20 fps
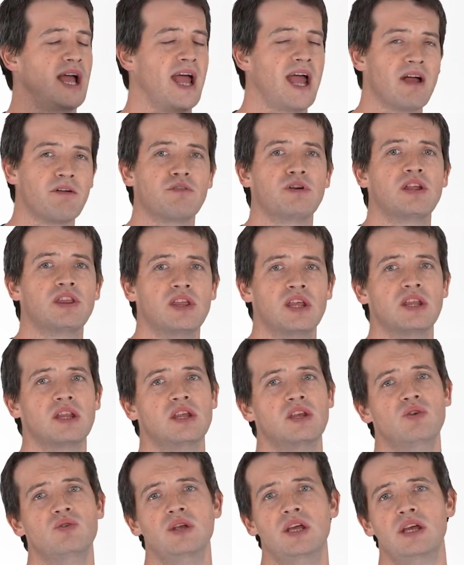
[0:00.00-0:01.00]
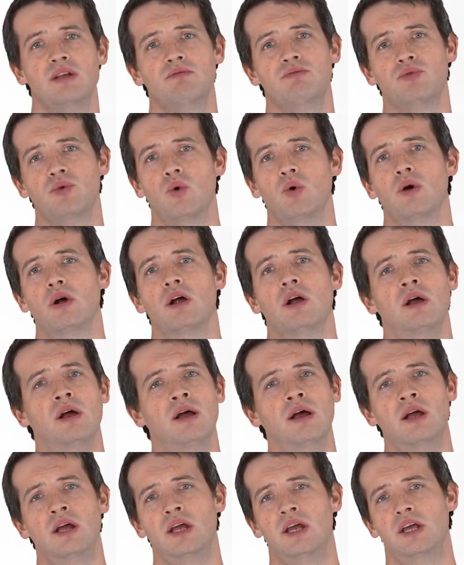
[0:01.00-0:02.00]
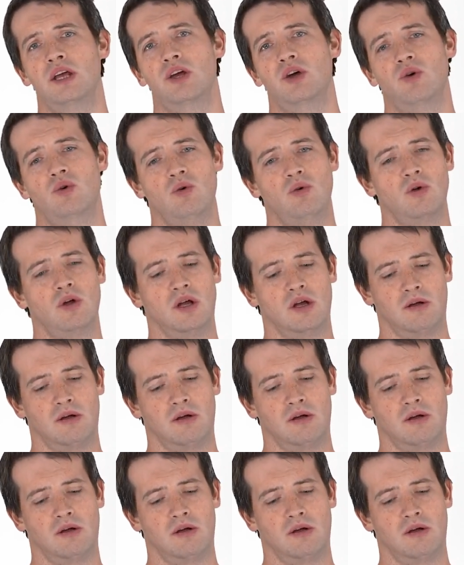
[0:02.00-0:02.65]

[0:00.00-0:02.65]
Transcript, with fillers: Everything that you need for, you know,